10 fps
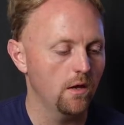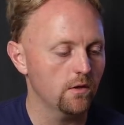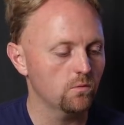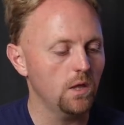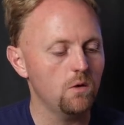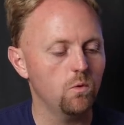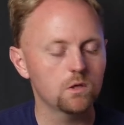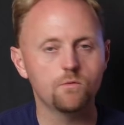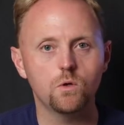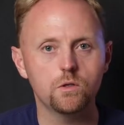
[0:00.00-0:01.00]
They're a really
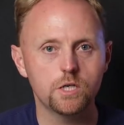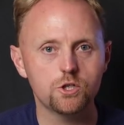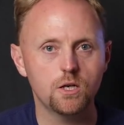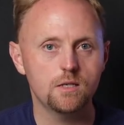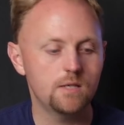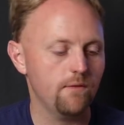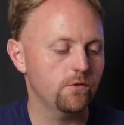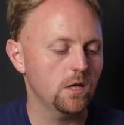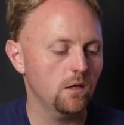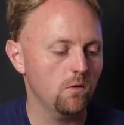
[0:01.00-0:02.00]
wonderful addition and
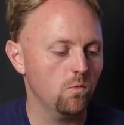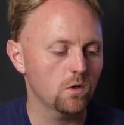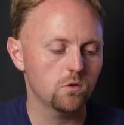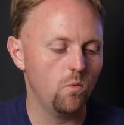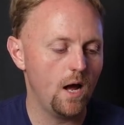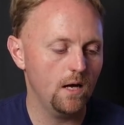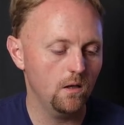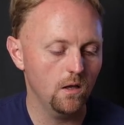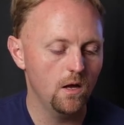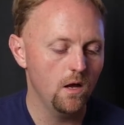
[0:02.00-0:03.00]
definitely
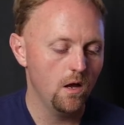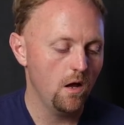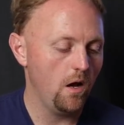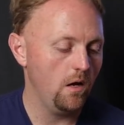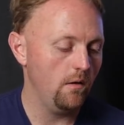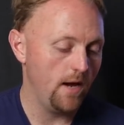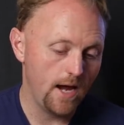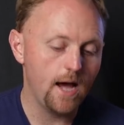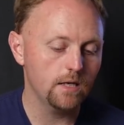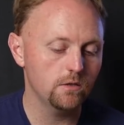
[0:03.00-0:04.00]
worthwhile
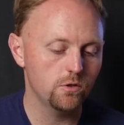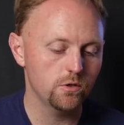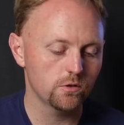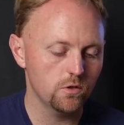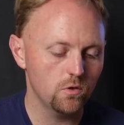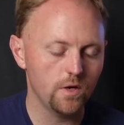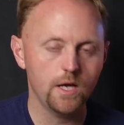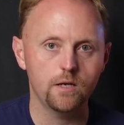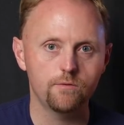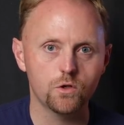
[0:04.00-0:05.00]
adding to your
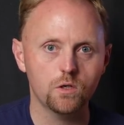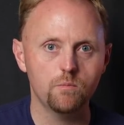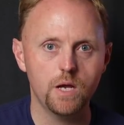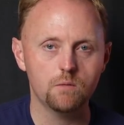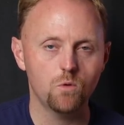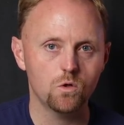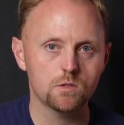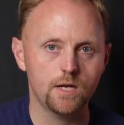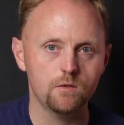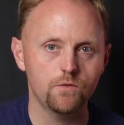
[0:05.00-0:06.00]
toolkit if you're going to make
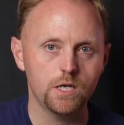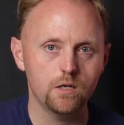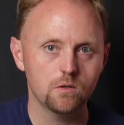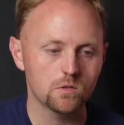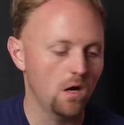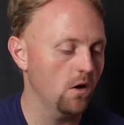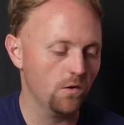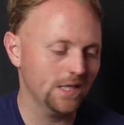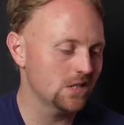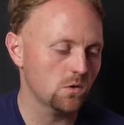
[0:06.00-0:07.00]
motorcycle videos
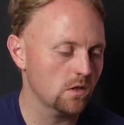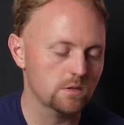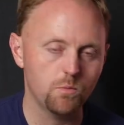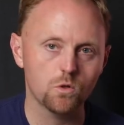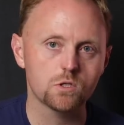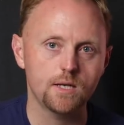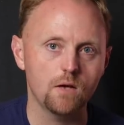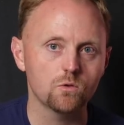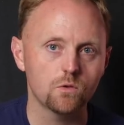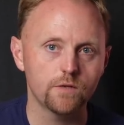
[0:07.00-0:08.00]
or any sort of sports and
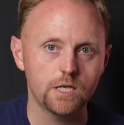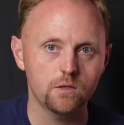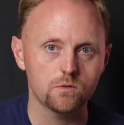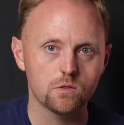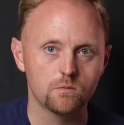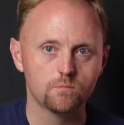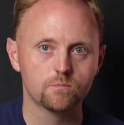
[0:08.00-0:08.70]
outdoor videos.